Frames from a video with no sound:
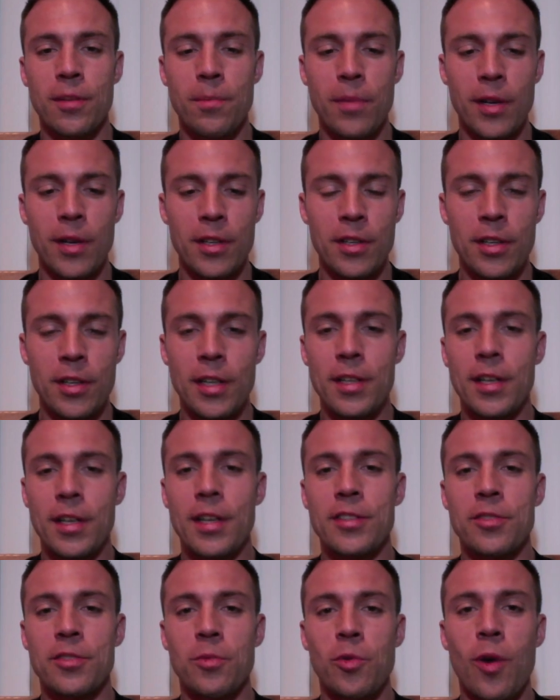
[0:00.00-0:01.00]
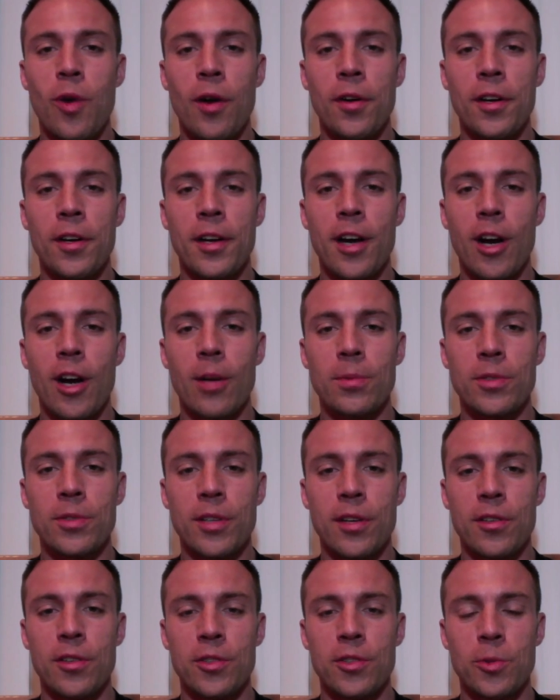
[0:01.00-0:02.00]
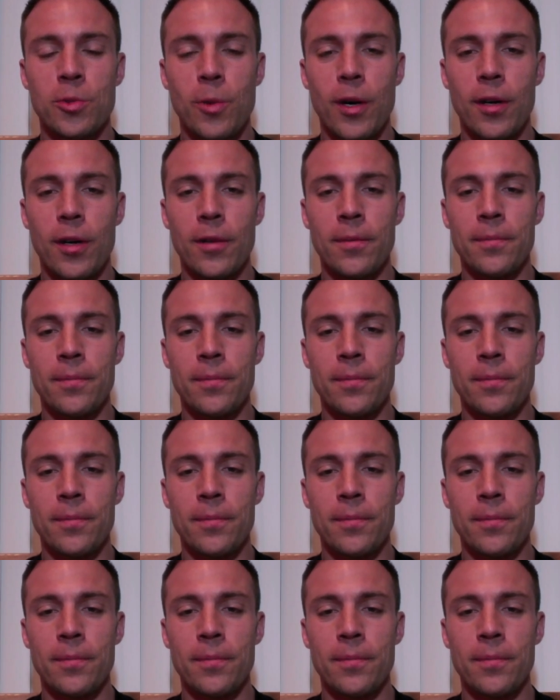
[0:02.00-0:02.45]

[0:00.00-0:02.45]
but you need to get some quality carbs in there as well.